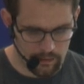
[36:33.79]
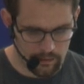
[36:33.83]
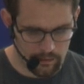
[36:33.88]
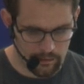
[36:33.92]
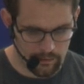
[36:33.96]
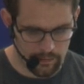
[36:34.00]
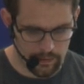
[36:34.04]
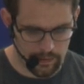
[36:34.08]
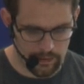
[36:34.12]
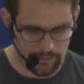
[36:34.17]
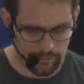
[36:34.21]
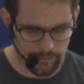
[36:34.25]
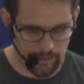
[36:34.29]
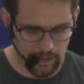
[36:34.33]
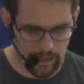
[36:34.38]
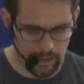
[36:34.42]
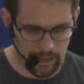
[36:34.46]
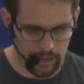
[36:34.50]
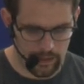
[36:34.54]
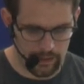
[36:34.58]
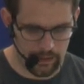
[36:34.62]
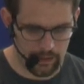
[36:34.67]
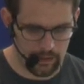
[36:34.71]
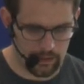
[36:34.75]
but if
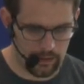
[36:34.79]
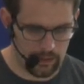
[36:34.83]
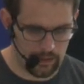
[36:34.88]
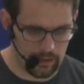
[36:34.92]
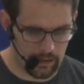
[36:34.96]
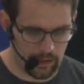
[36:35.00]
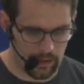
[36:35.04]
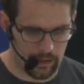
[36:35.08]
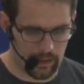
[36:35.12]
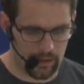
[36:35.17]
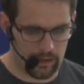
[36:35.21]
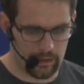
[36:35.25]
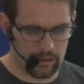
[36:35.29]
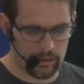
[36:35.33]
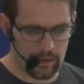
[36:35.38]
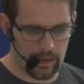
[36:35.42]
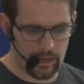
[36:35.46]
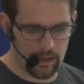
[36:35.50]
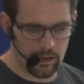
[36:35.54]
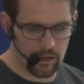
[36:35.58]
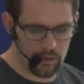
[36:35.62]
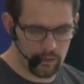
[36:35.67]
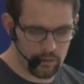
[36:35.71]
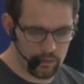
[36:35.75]
I
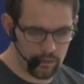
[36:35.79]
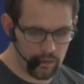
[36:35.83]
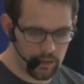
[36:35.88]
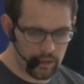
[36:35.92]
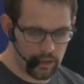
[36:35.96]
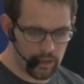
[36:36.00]
now